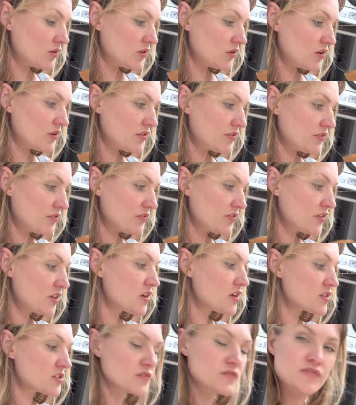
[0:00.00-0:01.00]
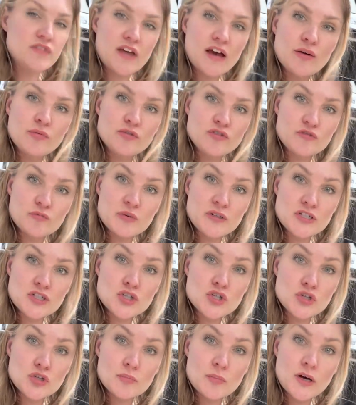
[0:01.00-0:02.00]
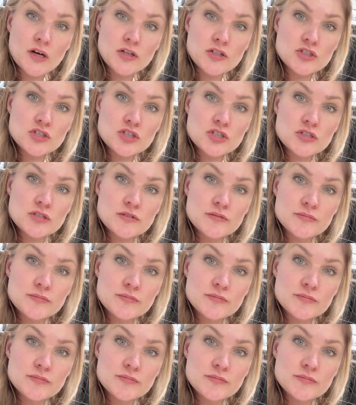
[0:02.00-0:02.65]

A third of that would have been too much.